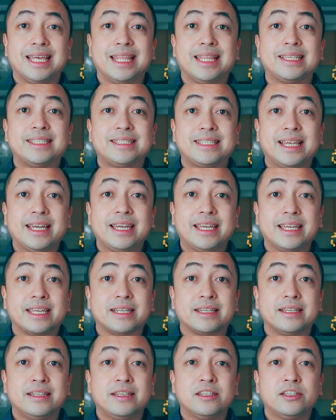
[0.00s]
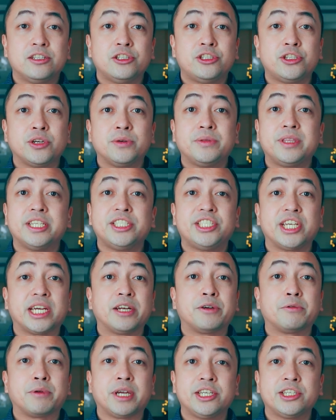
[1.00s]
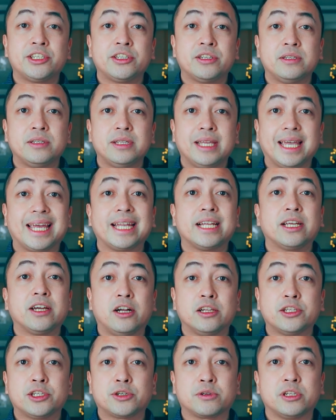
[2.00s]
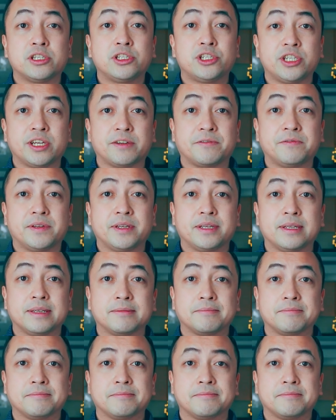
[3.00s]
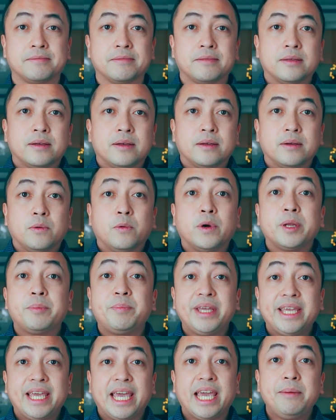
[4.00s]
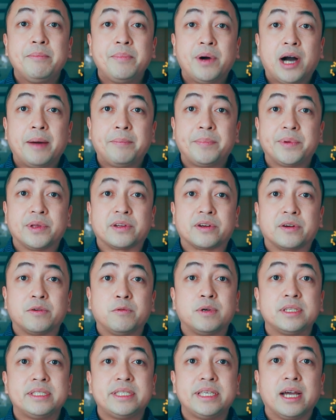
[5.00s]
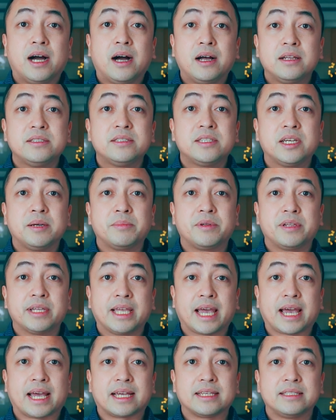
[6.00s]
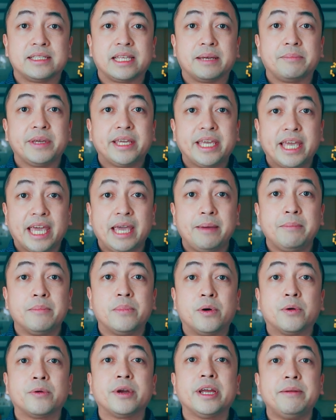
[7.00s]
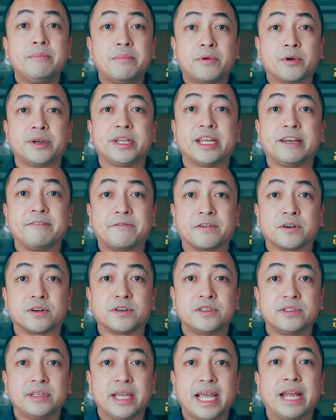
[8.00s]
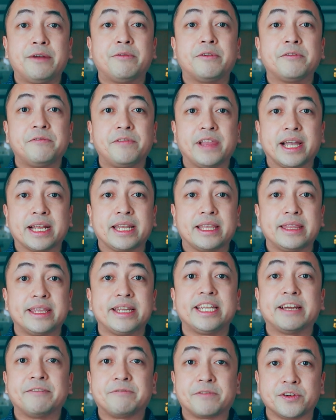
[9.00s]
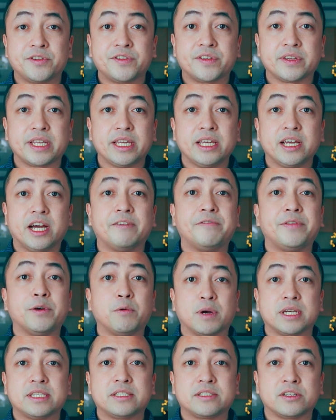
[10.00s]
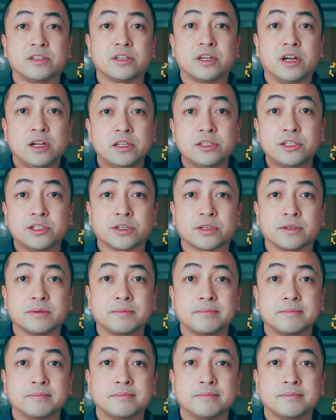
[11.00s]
The second showed the generational and cultural shift. What became popular was the ensemble cast that became more and more diverse and reflected the diversity of the Western culture.